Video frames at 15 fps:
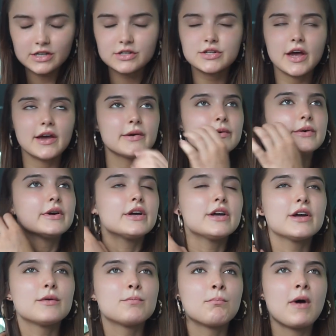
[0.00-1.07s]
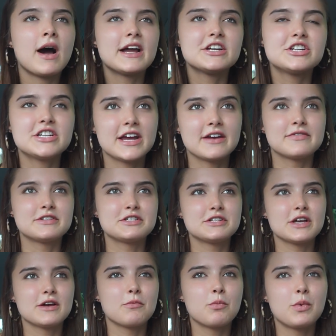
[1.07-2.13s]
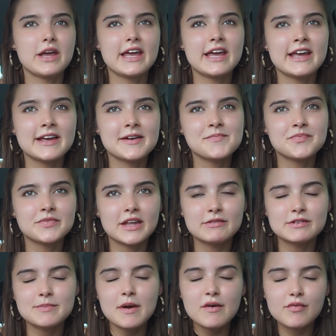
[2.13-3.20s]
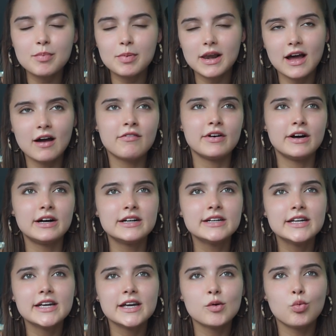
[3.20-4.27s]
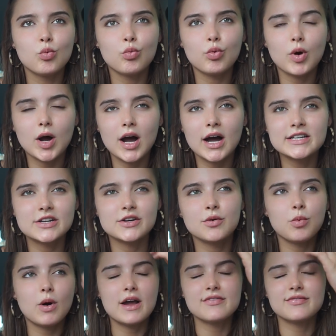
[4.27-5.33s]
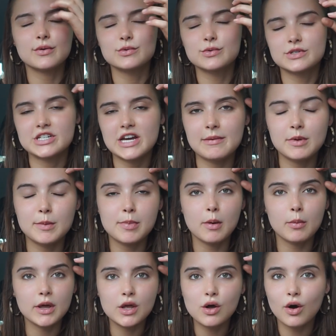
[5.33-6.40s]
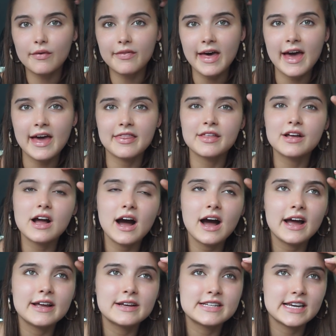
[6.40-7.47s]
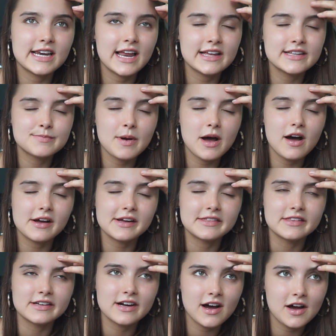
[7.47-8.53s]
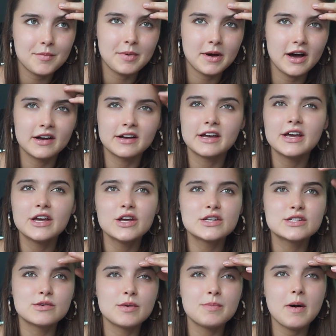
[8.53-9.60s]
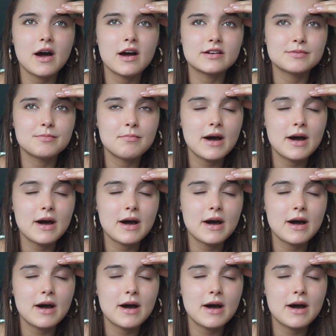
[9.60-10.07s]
So my shifts, it was a bit of a palaver. I don't know what I filmed with Jamie, but we got there and the guy didn't let us park in the car park, so we parked